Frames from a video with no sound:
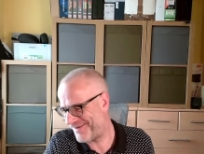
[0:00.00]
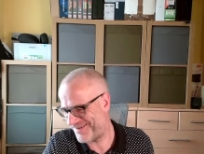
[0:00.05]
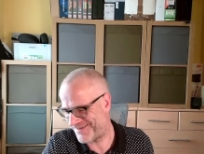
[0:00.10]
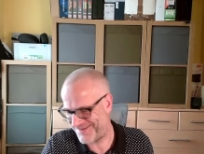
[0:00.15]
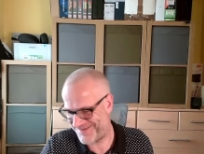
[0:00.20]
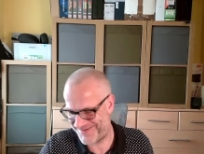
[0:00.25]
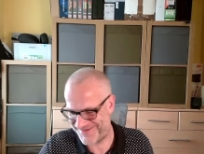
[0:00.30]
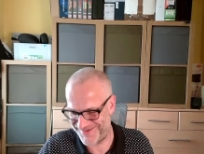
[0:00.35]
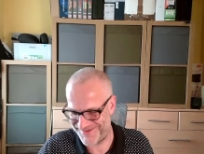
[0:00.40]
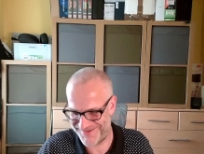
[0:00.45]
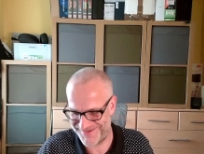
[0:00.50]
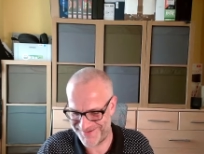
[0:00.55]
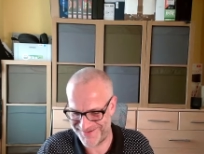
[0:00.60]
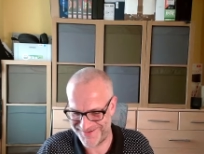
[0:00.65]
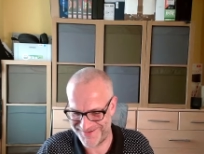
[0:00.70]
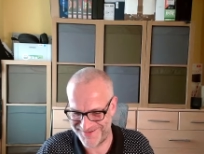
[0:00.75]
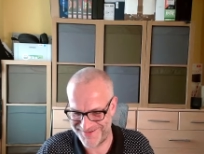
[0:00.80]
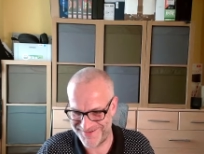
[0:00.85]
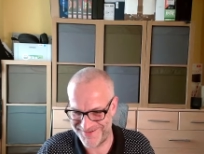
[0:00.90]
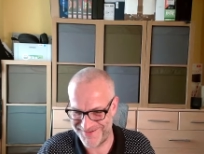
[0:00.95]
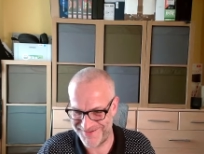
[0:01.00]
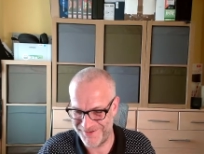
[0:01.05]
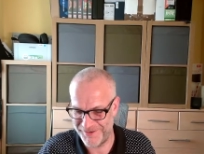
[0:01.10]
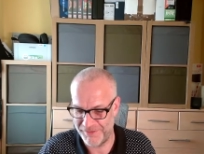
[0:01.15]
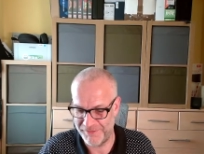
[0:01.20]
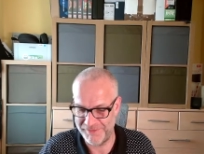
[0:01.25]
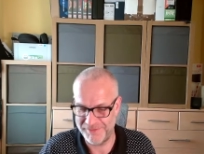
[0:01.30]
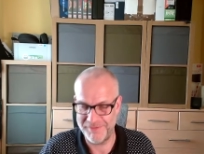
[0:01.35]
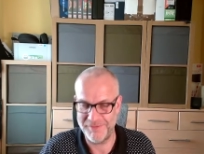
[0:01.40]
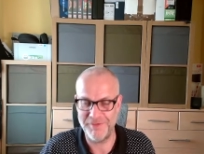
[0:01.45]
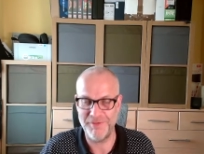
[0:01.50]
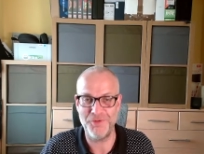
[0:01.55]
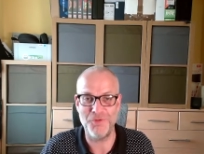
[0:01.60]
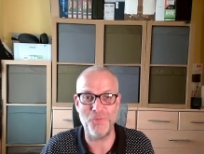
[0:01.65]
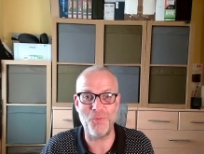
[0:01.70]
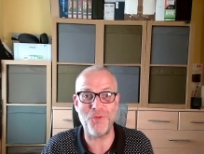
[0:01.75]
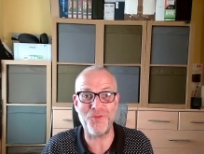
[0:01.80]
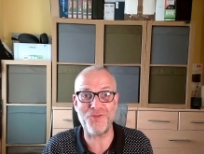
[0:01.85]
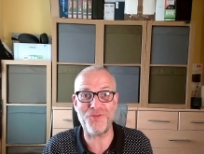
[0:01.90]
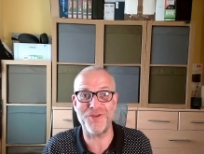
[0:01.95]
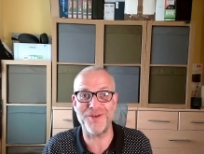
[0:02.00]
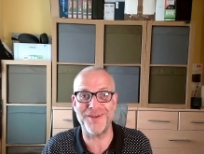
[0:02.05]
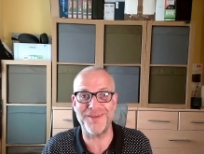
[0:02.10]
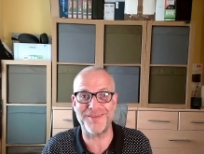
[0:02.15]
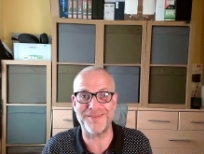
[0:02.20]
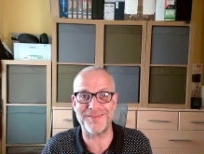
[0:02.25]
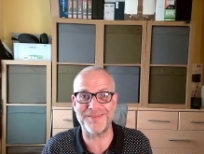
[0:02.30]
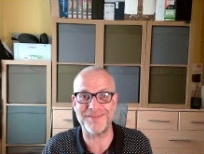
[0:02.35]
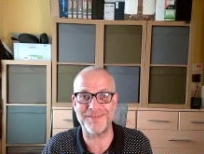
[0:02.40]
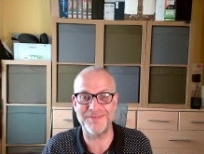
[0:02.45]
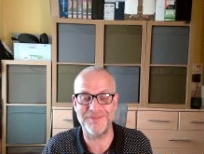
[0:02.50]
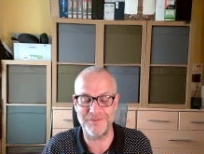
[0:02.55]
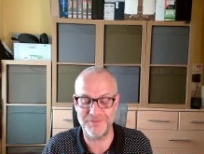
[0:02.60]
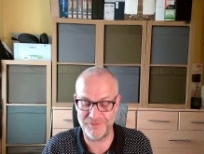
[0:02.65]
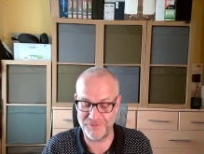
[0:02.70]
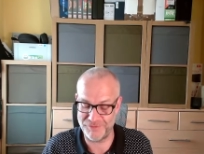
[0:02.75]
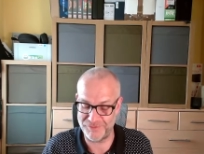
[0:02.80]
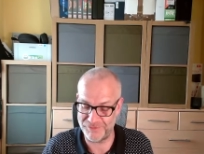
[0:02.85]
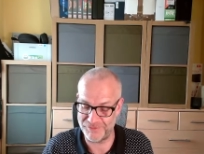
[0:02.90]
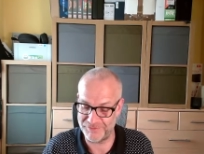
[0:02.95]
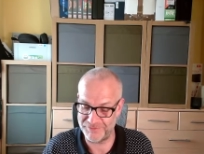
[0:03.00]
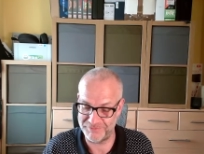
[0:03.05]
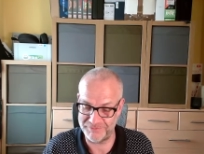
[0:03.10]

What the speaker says: you're watching this, or